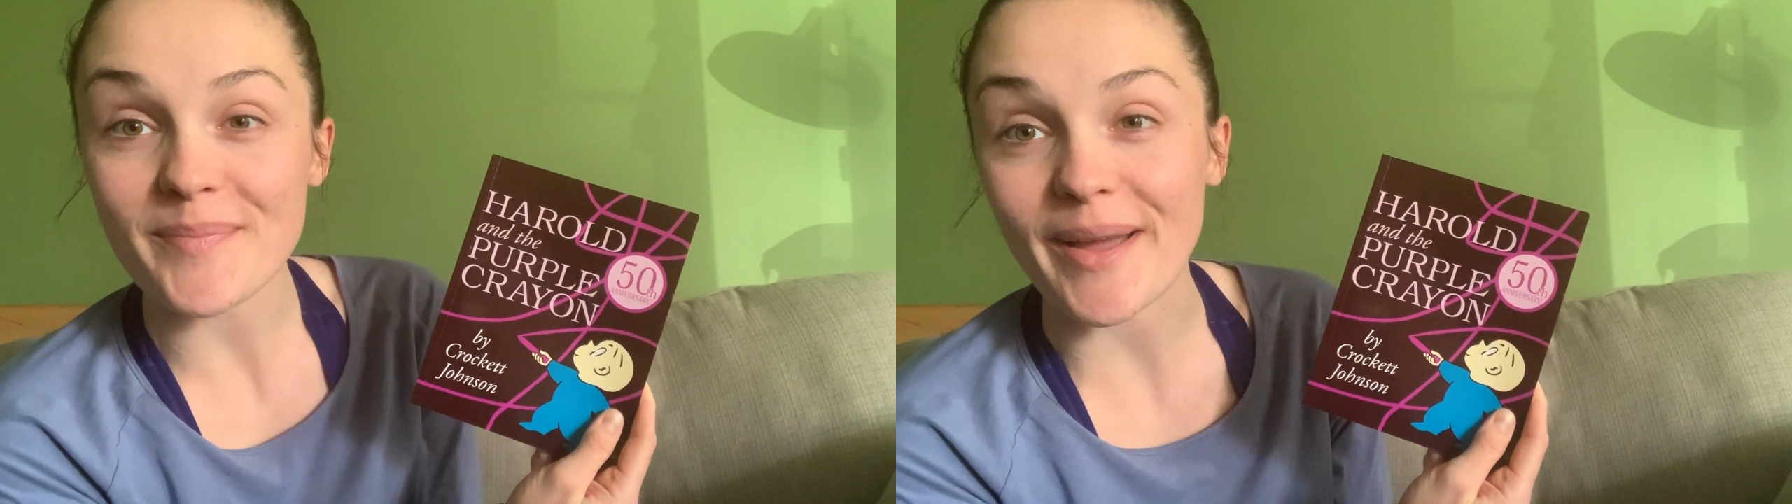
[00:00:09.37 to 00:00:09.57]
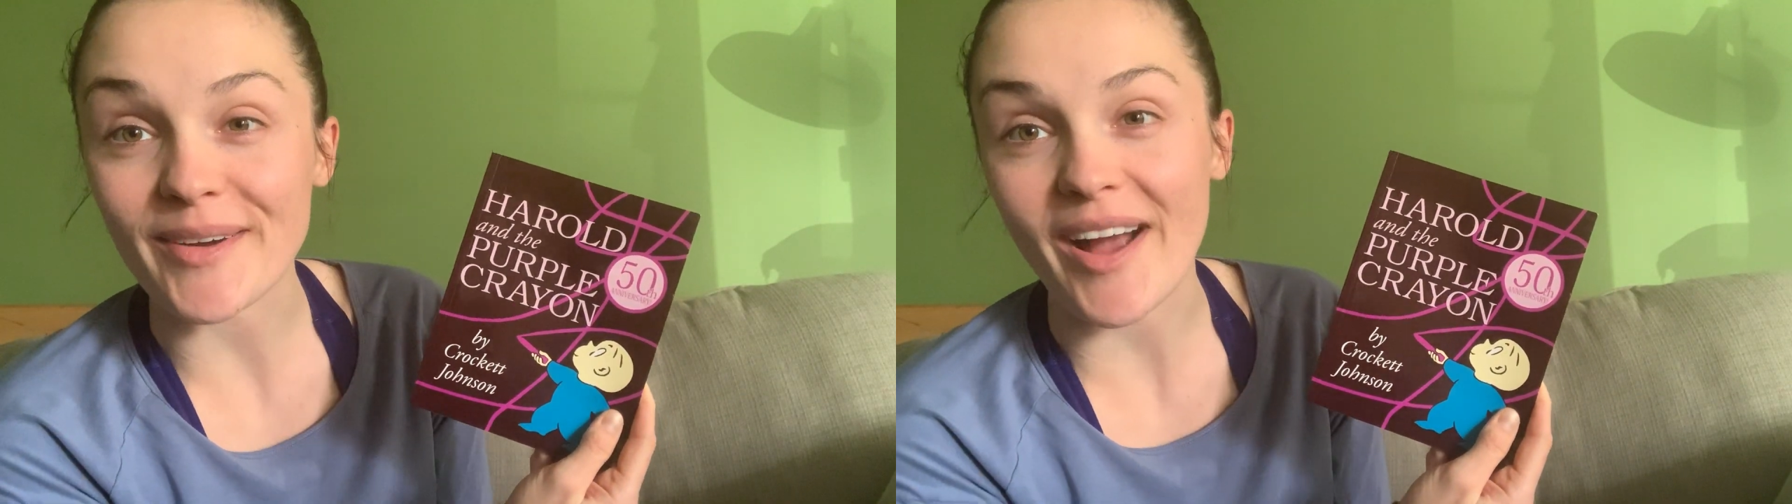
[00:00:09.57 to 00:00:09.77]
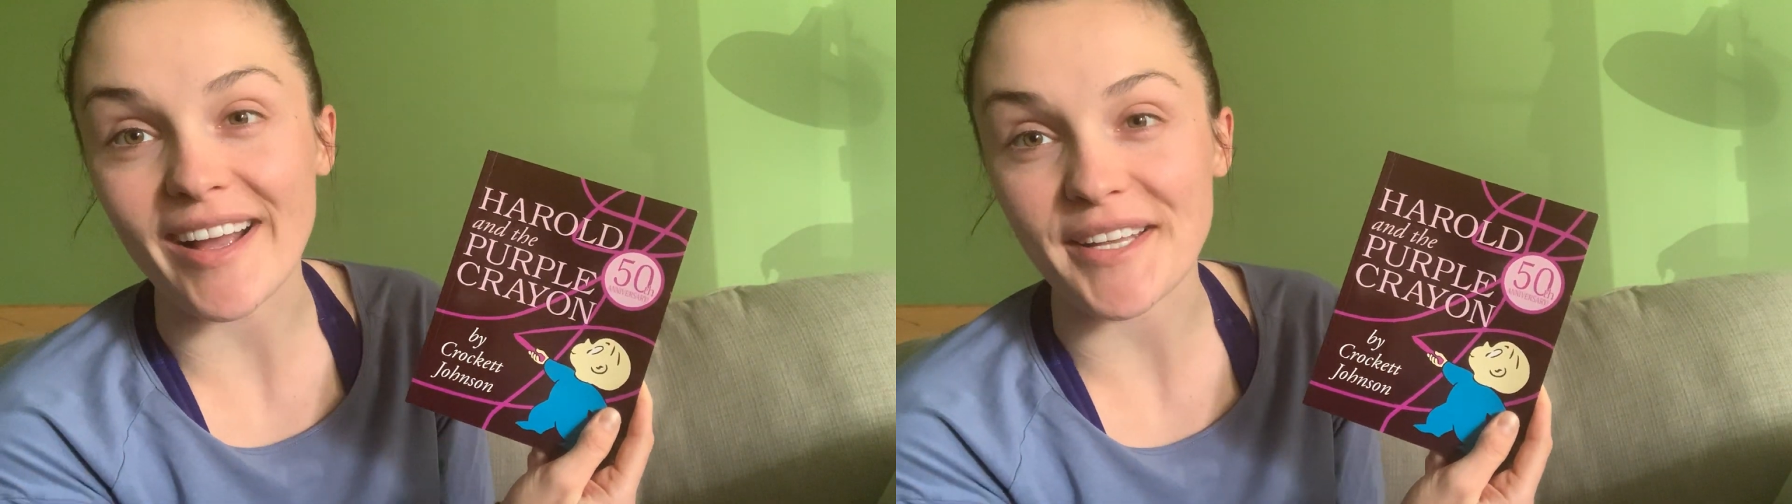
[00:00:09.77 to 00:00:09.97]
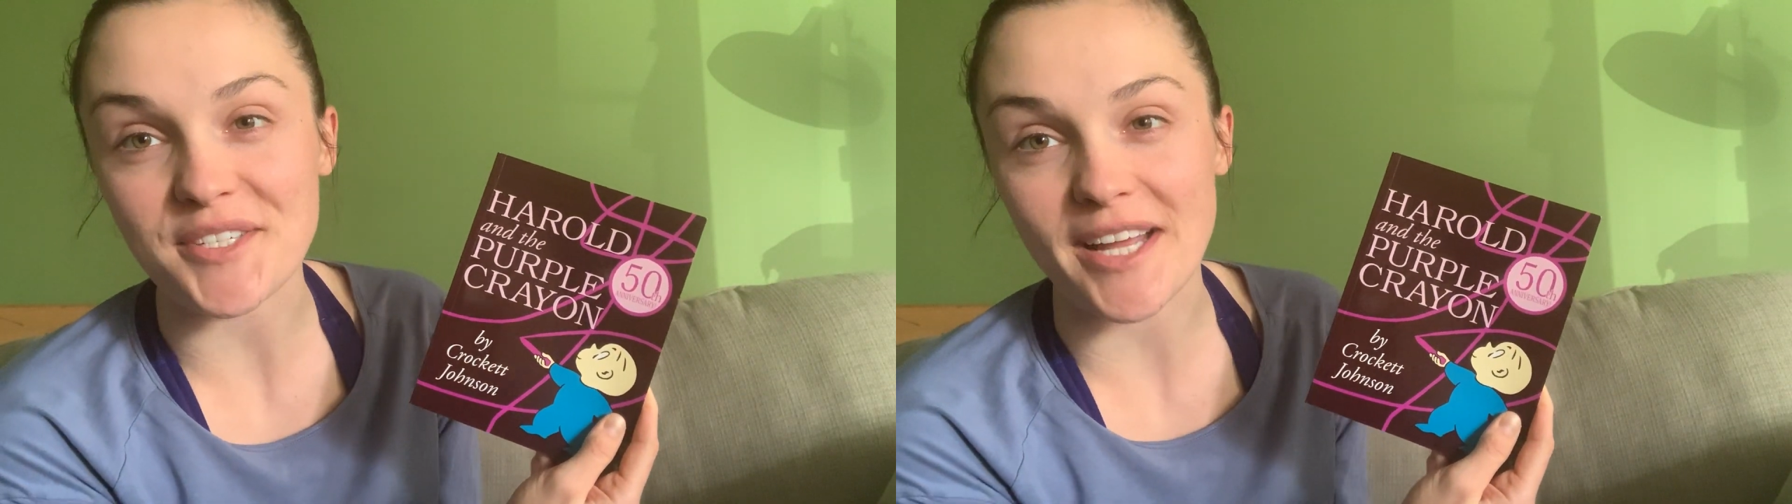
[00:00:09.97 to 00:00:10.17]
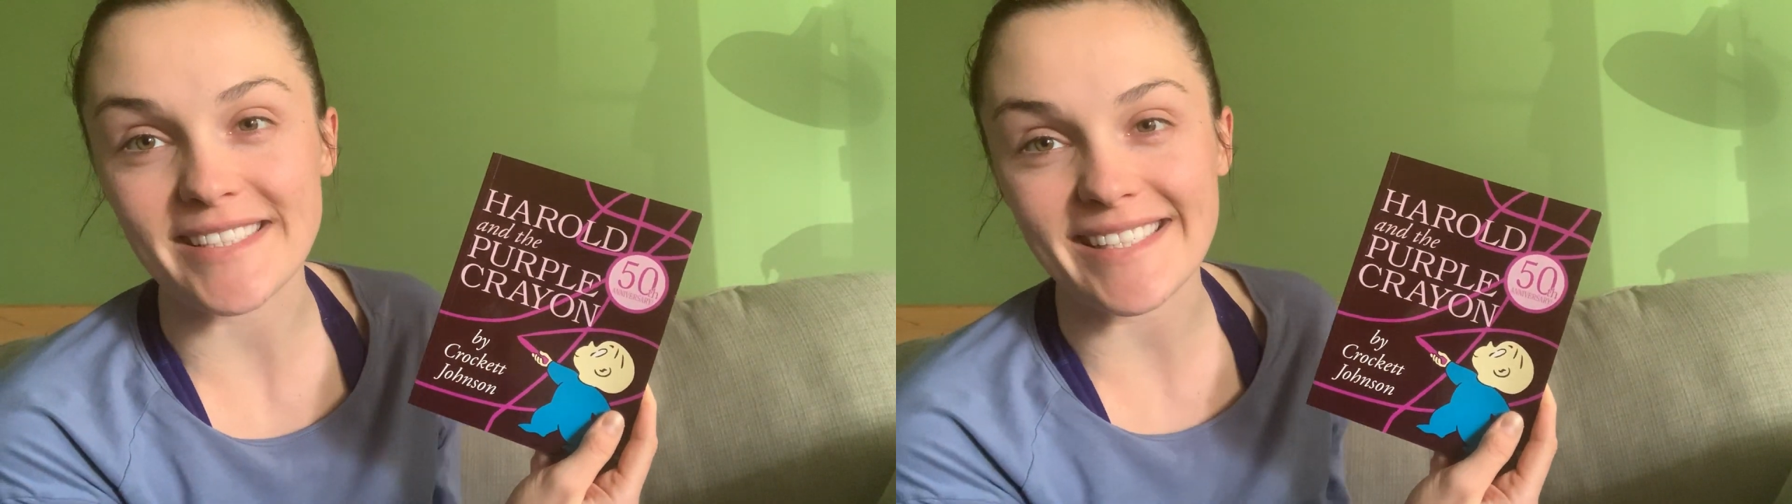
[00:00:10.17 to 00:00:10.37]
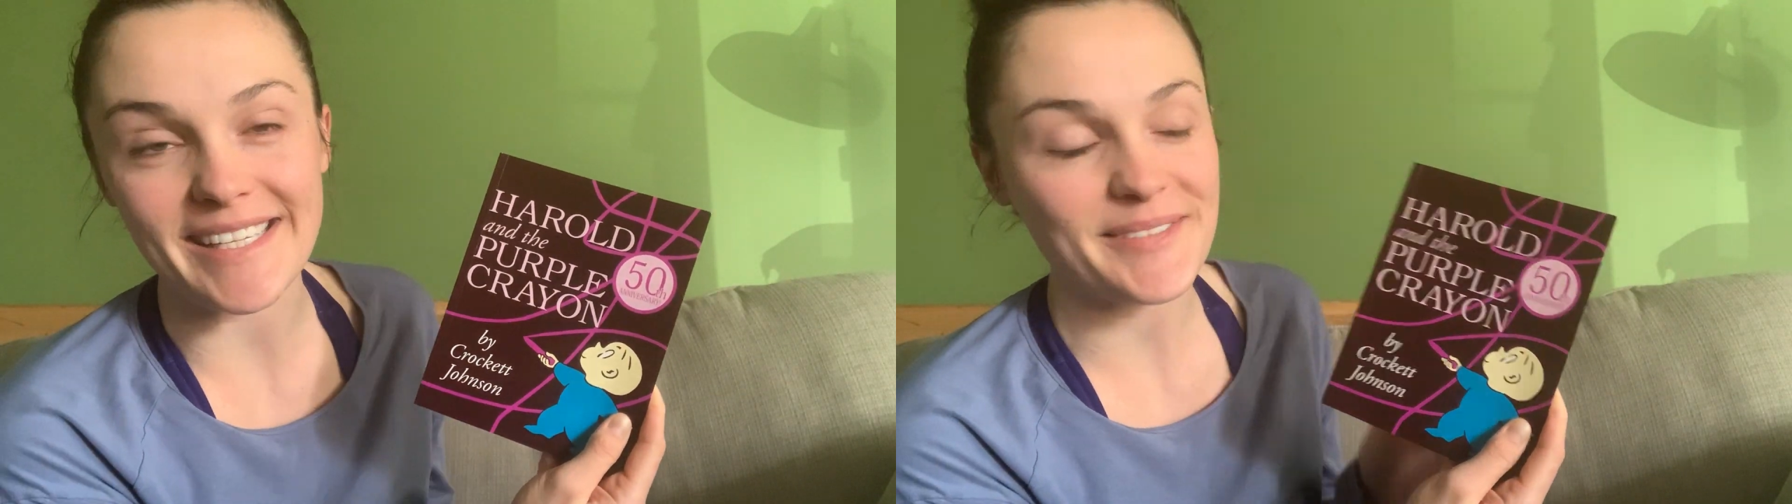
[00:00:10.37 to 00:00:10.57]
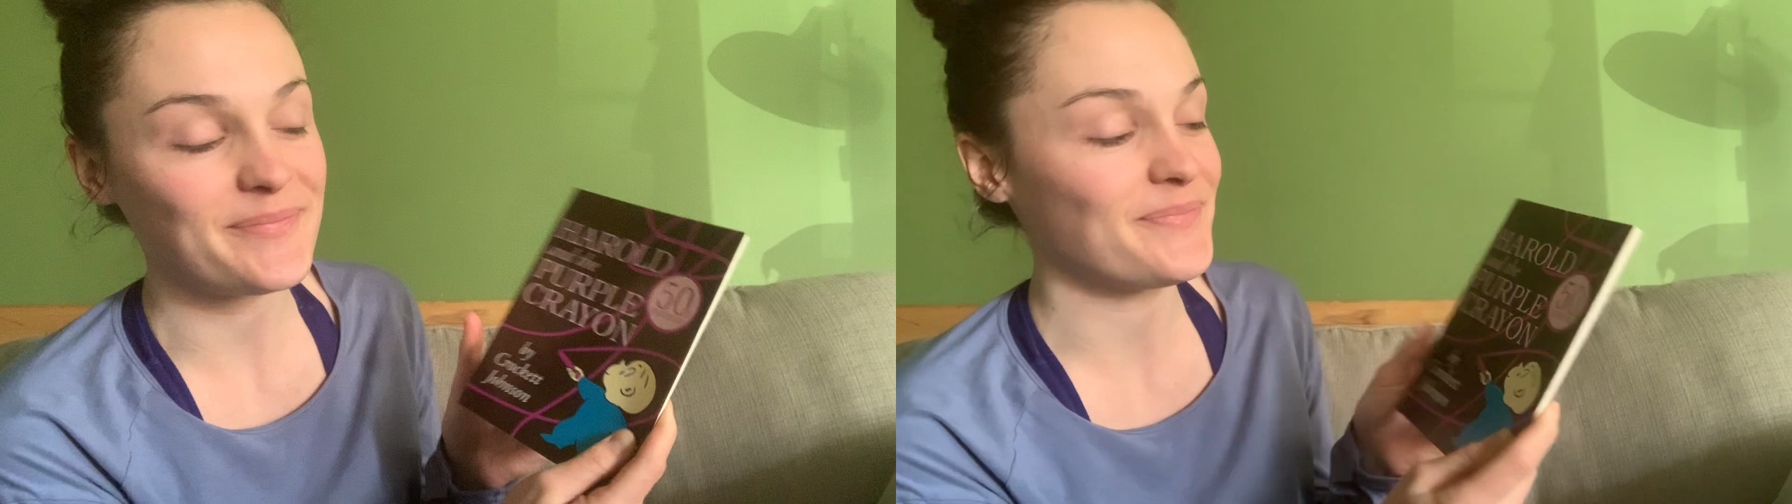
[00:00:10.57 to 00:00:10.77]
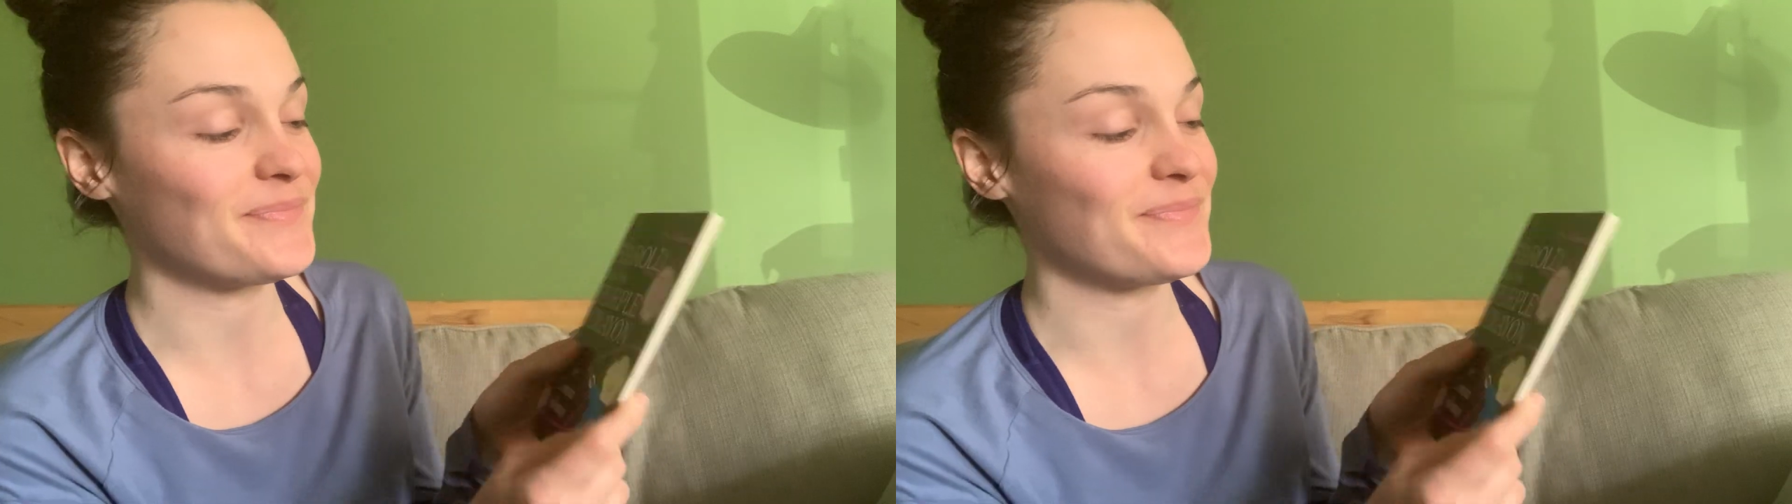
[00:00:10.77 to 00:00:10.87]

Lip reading: by Crockett Johnson.